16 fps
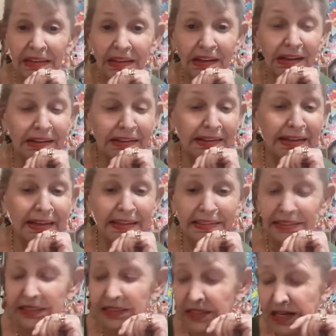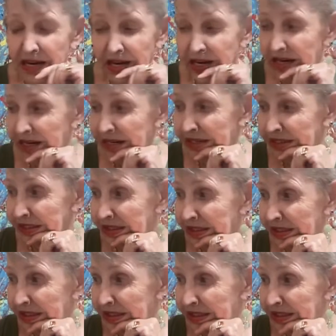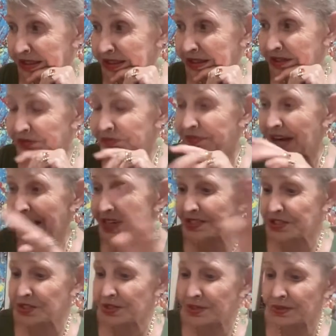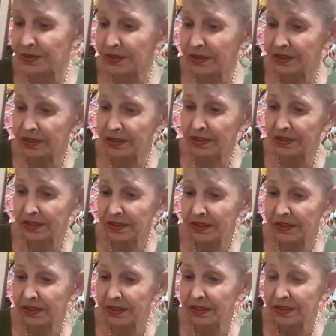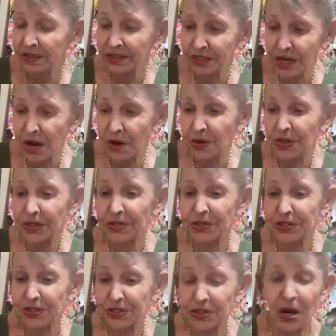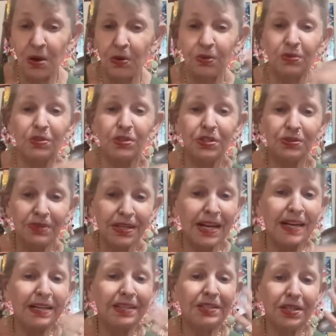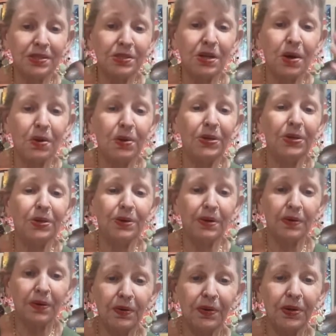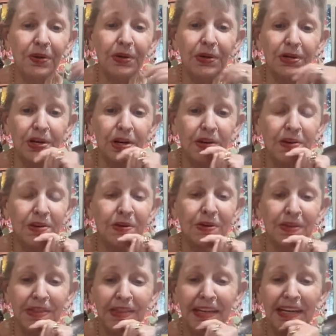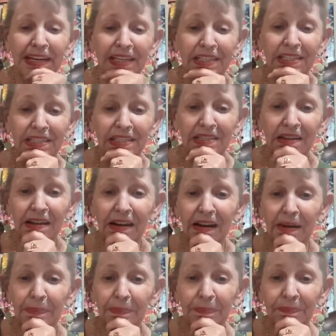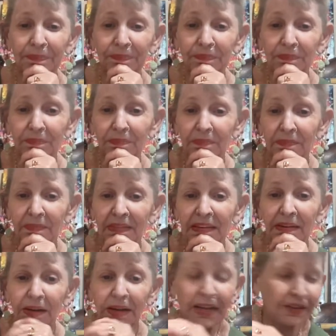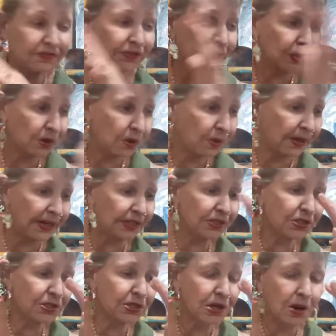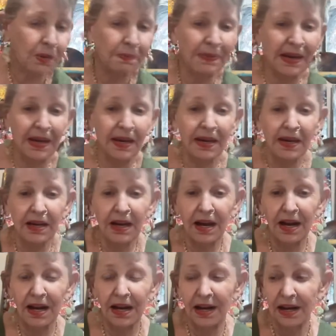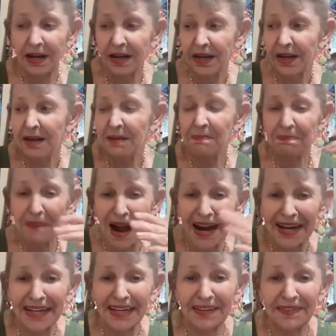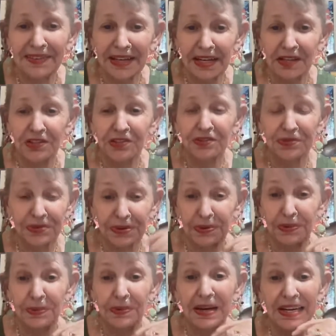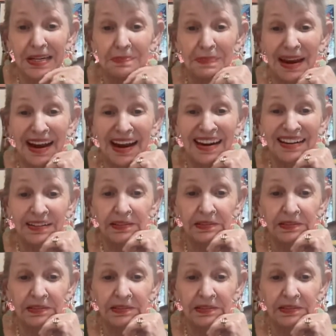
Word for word: again, uh, you've got to know your stones. You need to know your your your things. Um, if you're going to go be uh, buying things through eBay